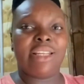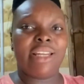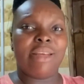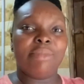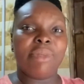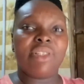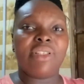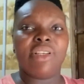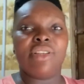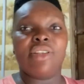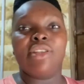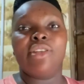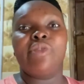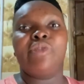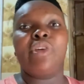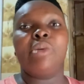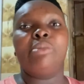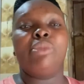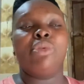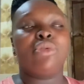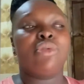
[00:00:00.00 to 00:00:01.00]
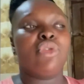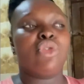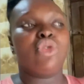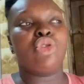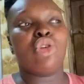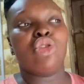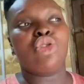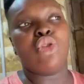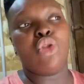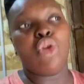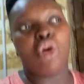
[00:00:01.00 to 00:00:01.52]
Let me see the difference between
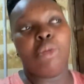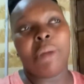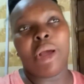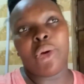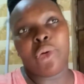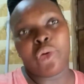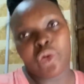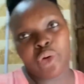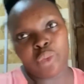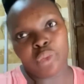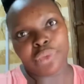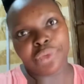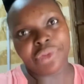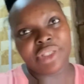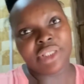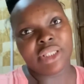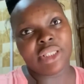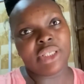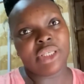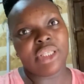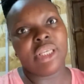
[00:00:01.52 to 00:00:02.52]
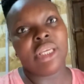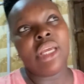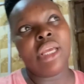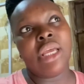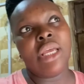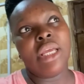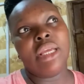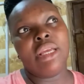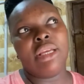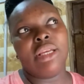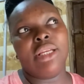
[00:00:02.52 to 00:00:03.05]
just normal cream you see
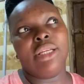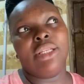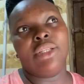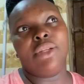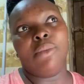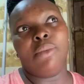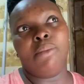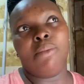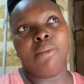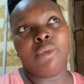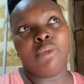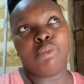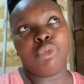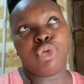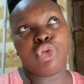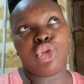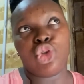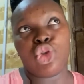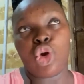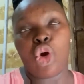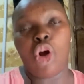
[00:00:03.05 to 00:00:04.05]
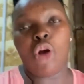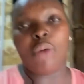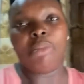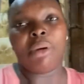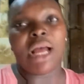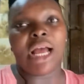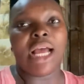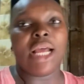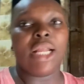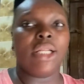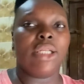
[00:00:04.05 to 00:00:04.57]
in the
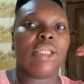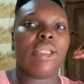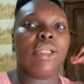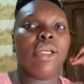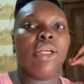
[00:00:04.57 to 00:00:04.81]
shop and